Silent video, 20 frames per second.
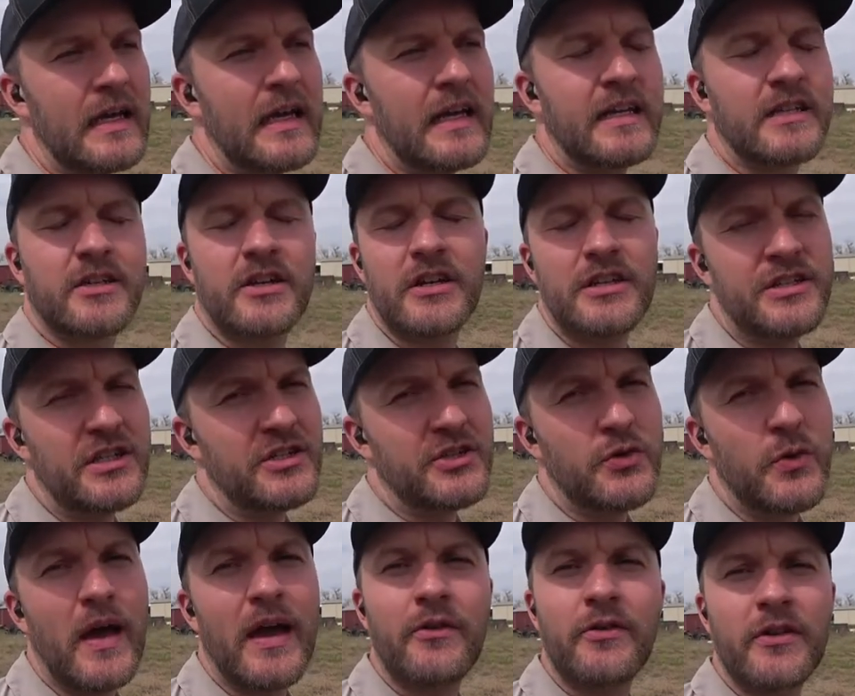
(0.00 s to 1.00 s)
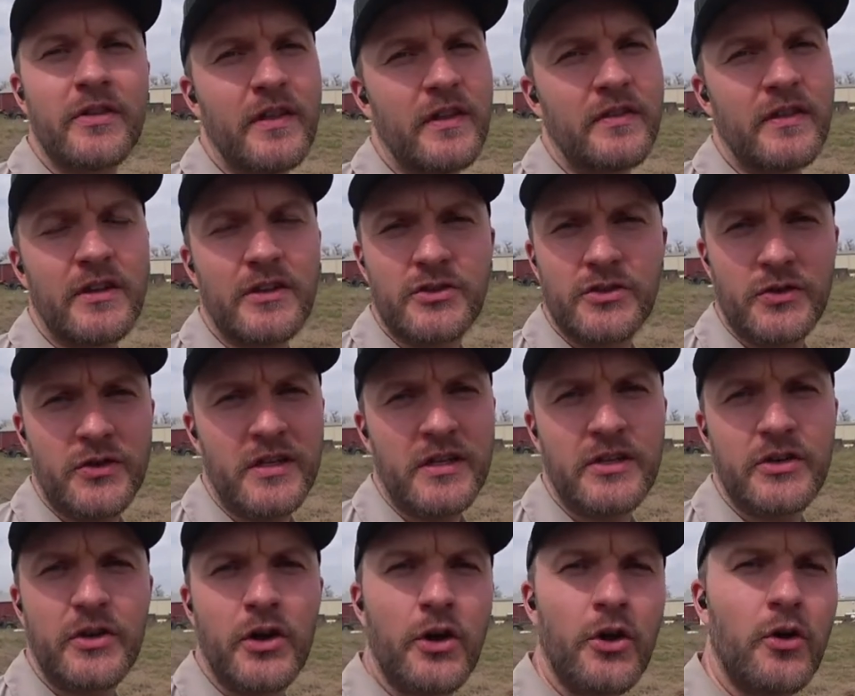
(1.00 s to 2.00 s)
It's going to teach you everything that you need
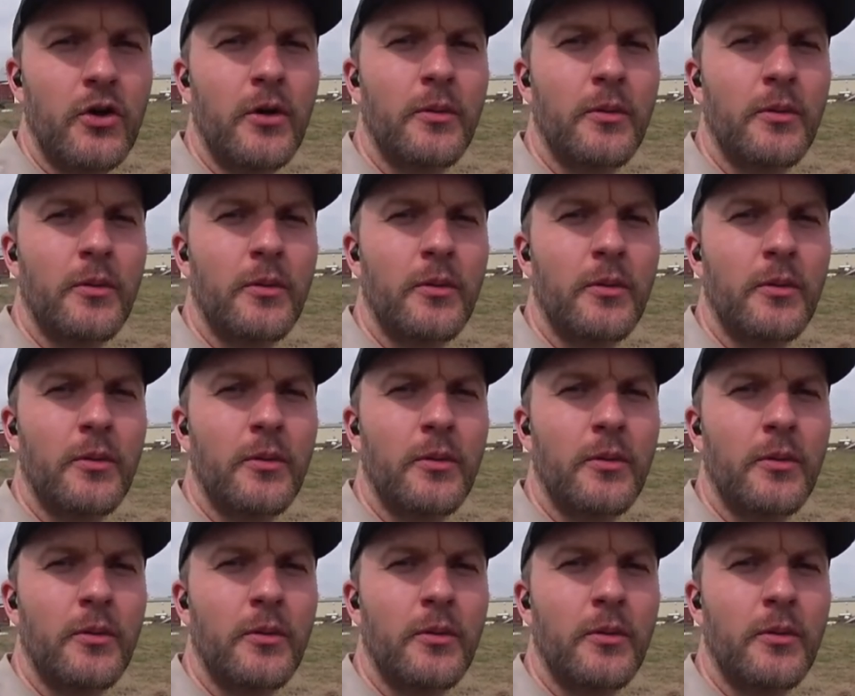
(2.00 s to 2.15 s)
to know